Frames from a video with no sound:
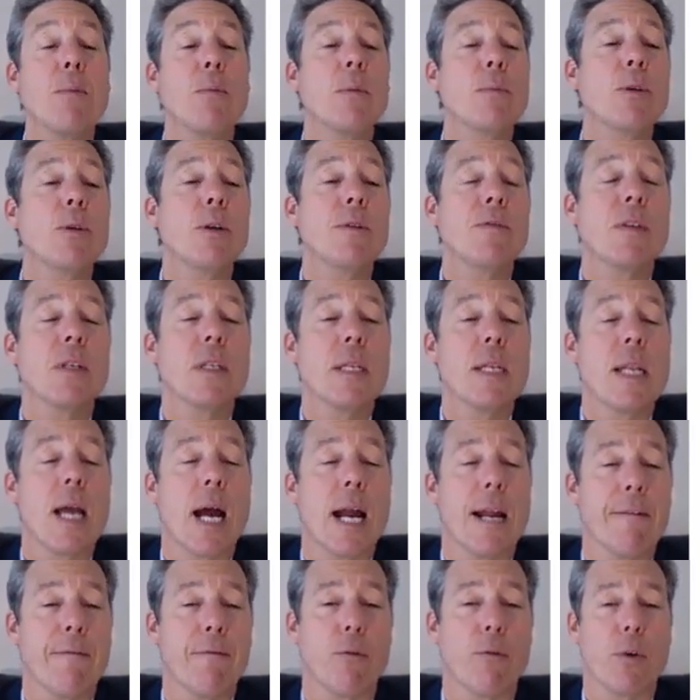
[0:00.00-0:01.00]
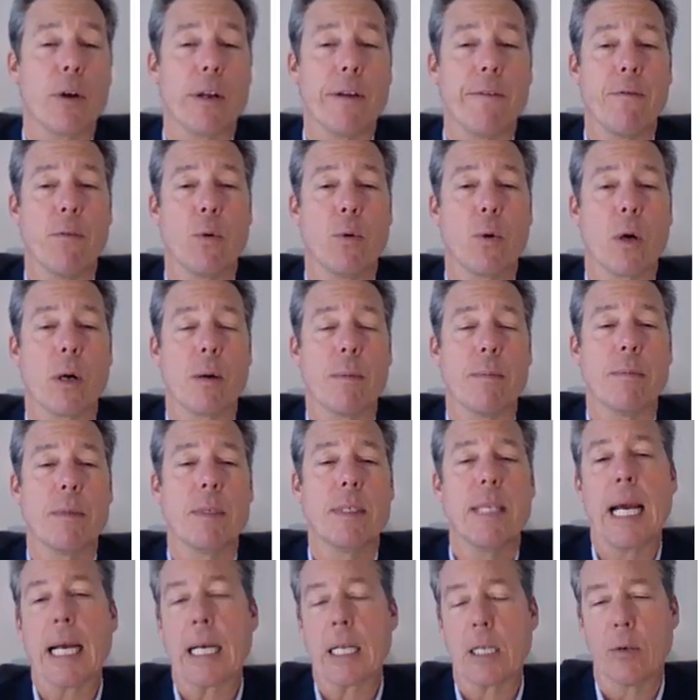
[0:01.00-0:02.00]
Then we'll move to the nine
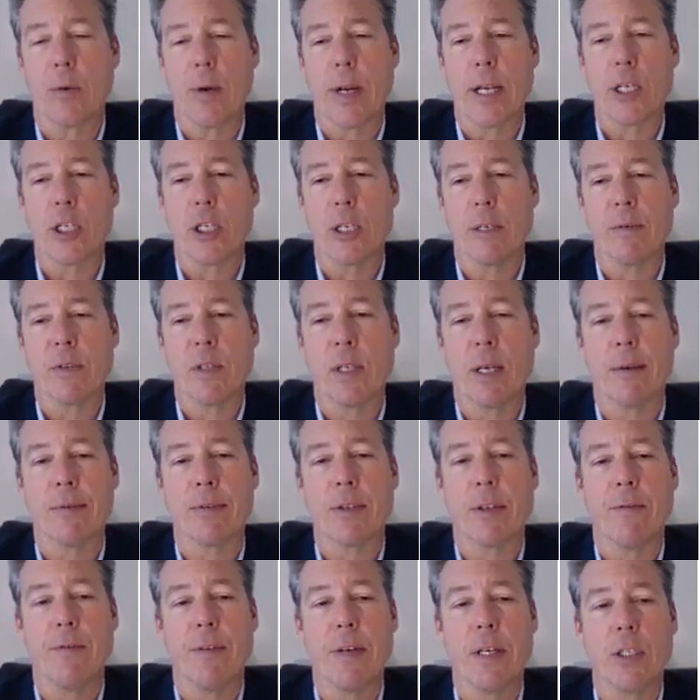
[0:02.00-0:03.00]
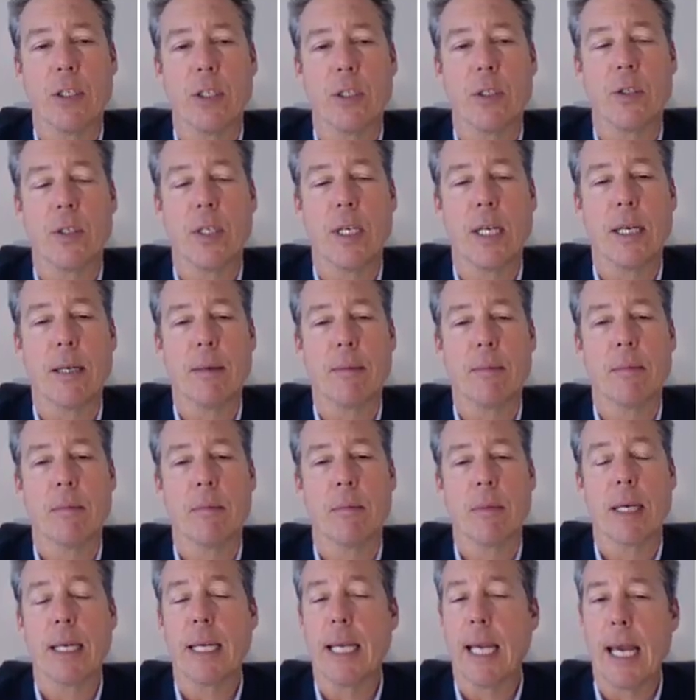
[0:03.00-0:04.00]
forty-four, Declaration of
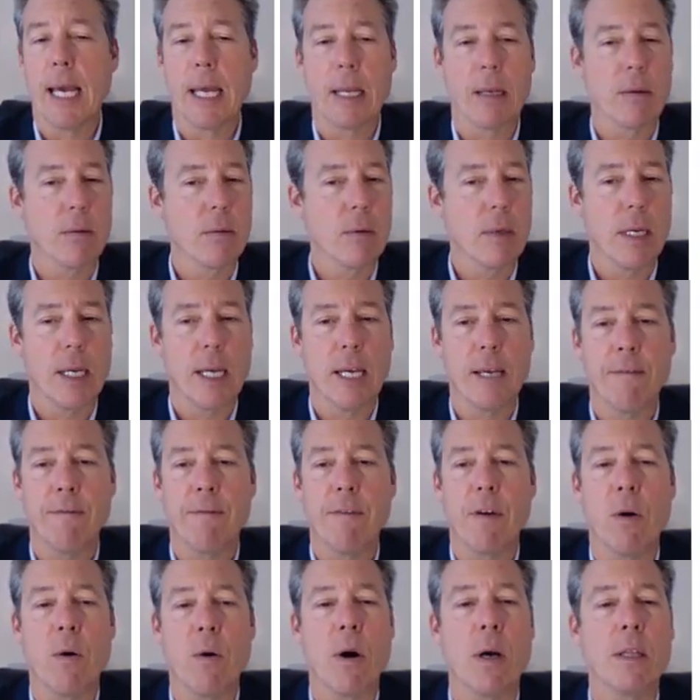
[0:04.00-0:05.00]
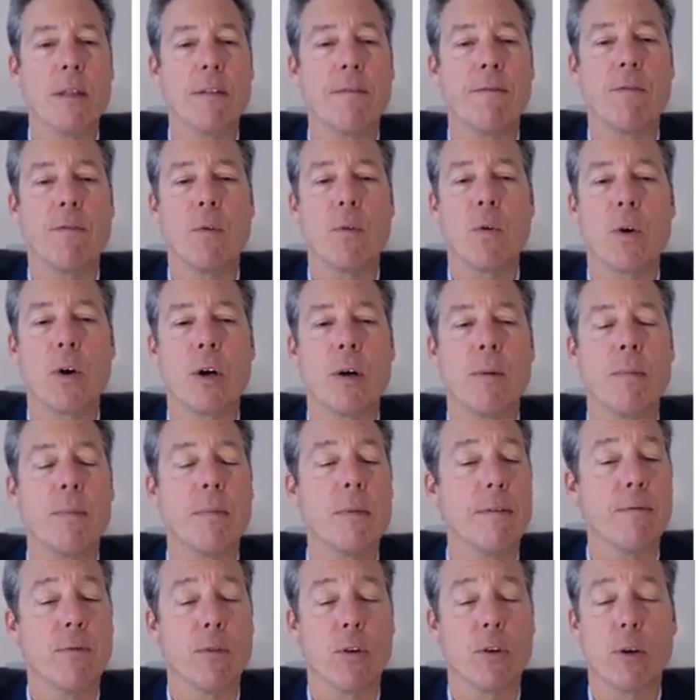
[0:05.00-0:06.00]
Self-Sufficiency. Again, info on the
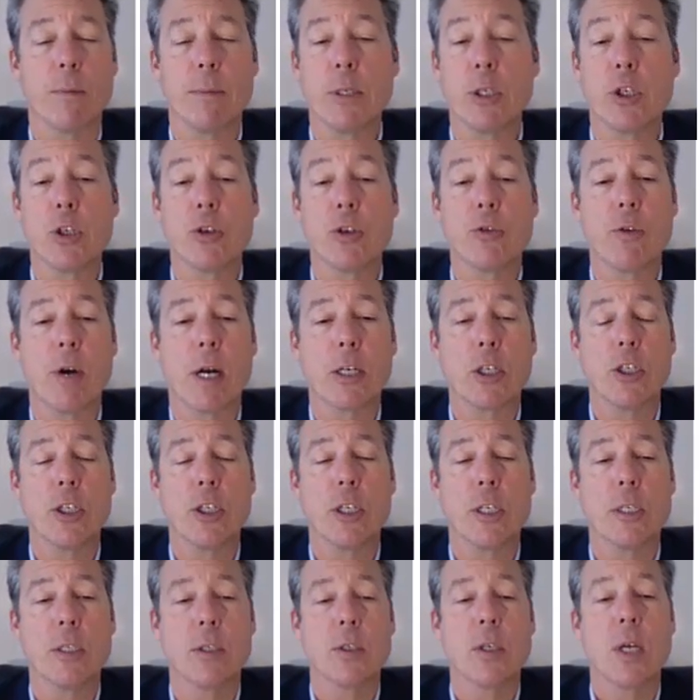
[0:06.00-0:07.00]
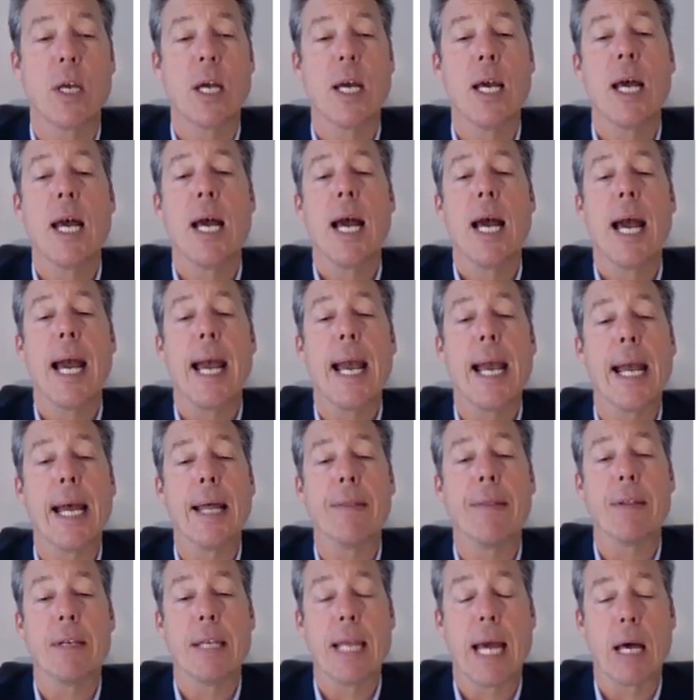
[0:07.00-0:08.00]
form, the form instructions,
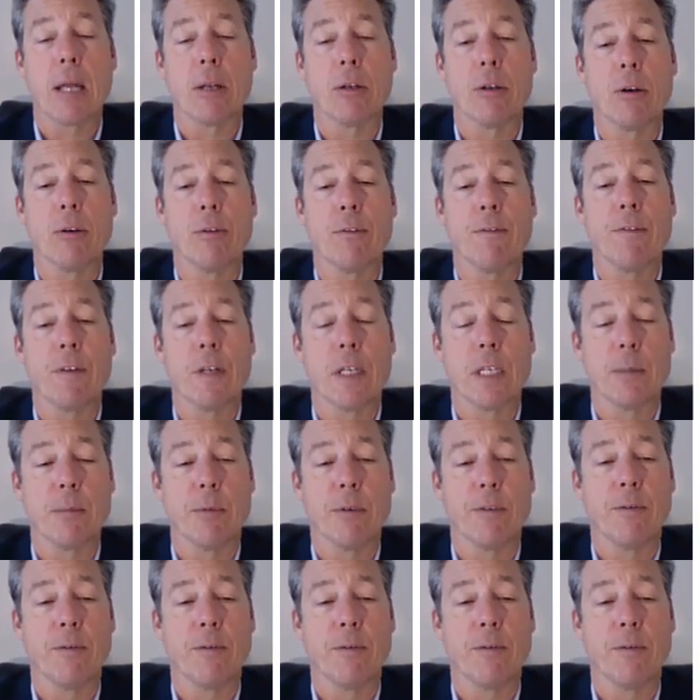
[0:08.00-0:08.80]
and the download